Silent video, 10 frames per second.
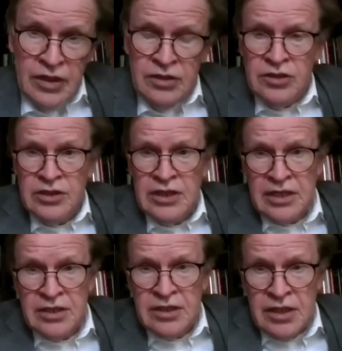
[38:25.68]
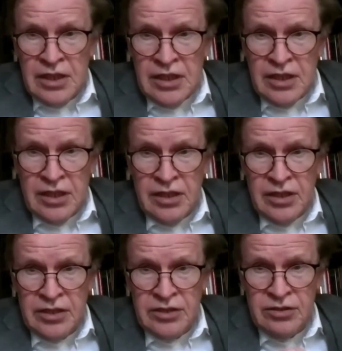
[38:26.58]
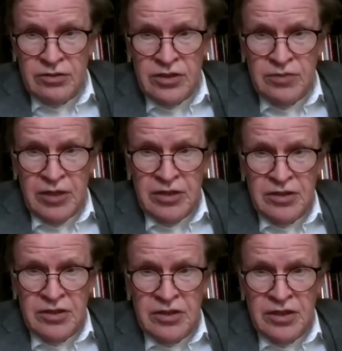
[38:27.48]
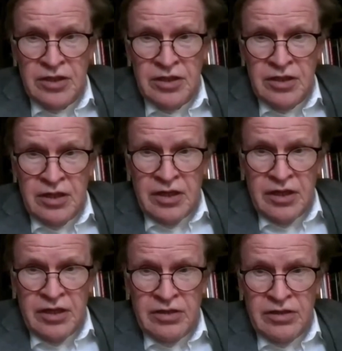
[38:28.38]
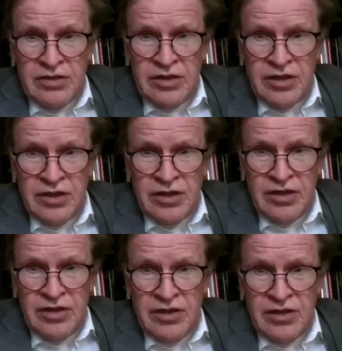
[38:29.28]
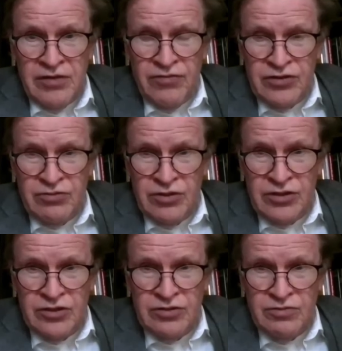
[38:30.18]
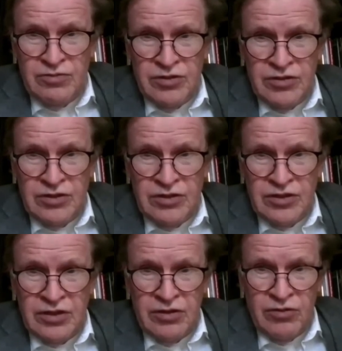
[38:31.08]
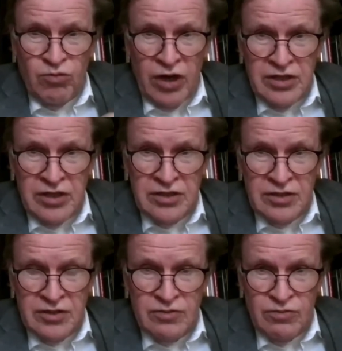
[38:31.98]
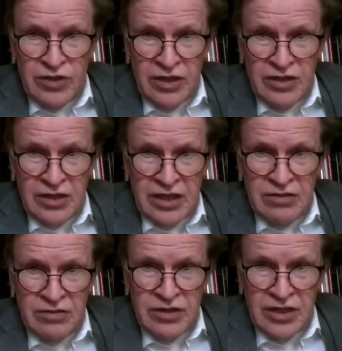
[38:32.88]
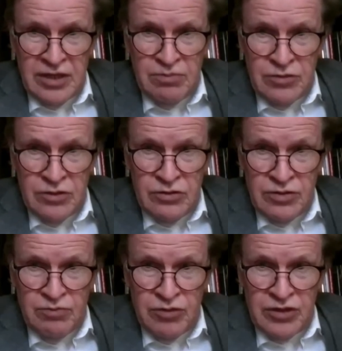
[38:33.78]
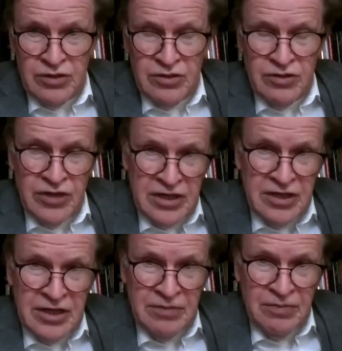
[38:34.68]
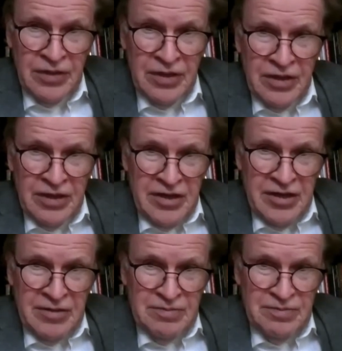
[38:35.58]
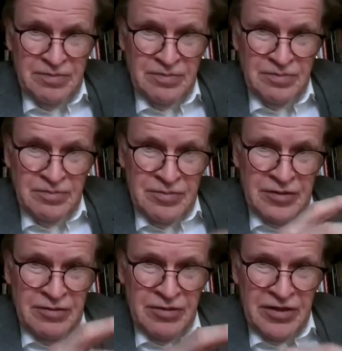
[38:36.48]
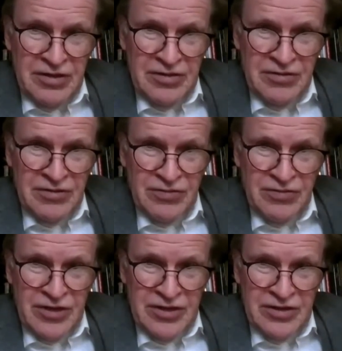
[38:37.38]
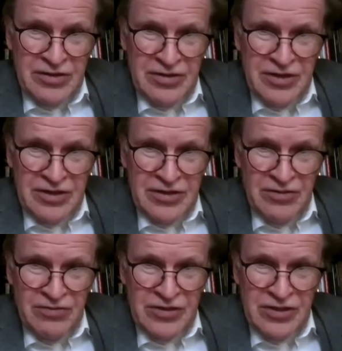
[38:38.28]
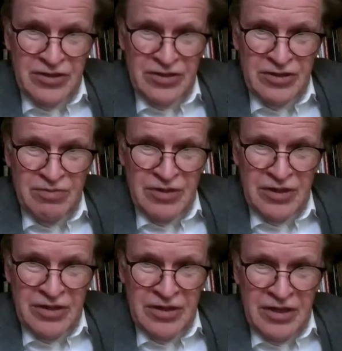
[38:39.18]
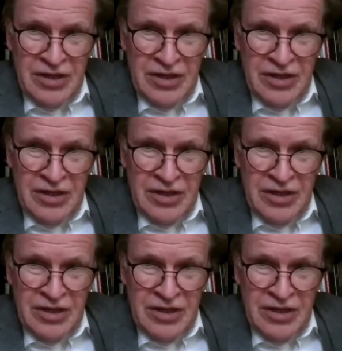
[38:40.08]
And she sat next to Greenspan at a dinner. And her first question was, why is it that we can't calculate M2 in Britain correctly? It's a sort of great, great conversation opener.